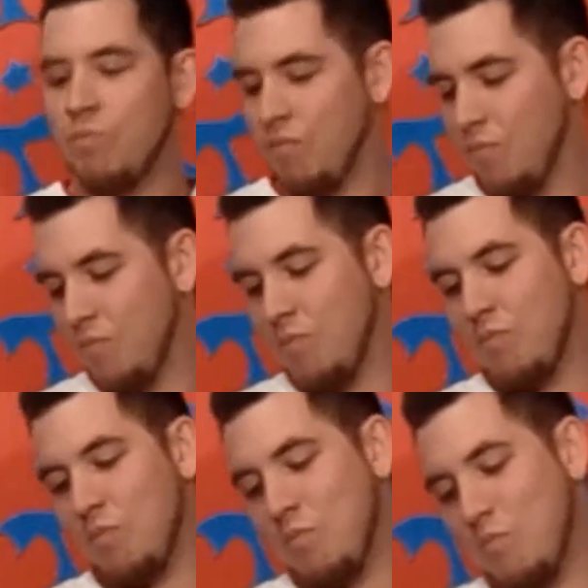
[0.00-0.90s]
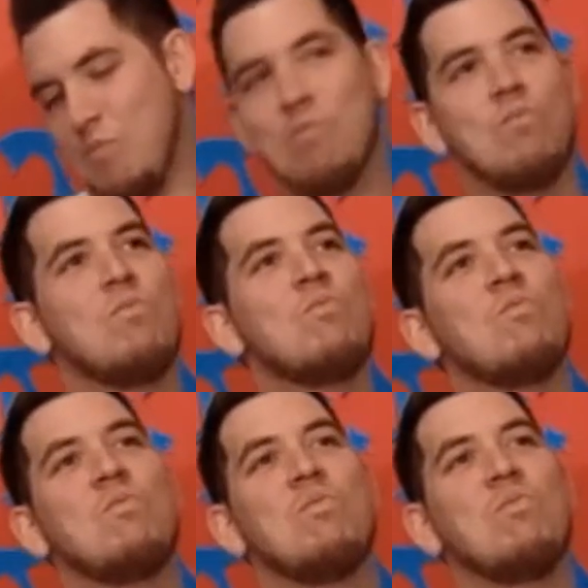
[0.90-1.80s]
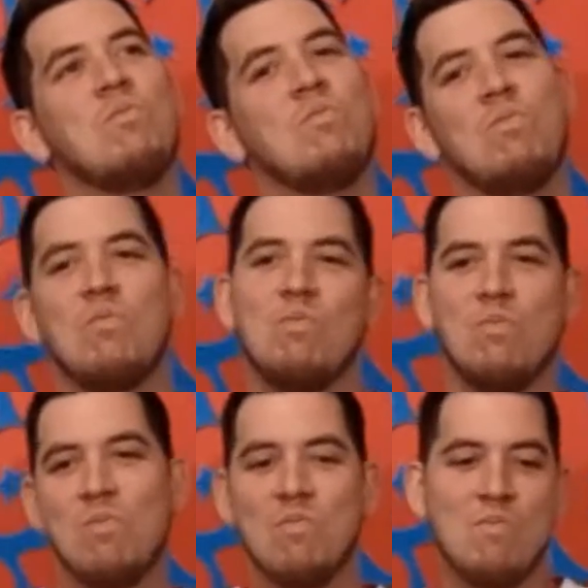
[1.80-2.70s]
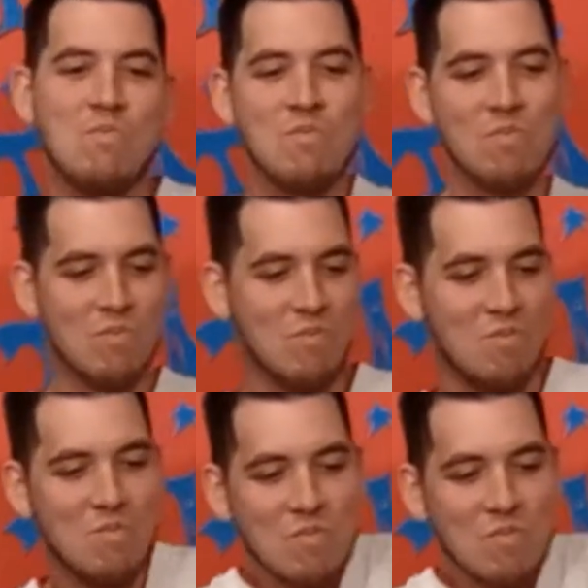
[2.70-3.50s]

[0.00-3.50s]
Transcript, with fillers: Oh, oh, you're such a cocky bastard.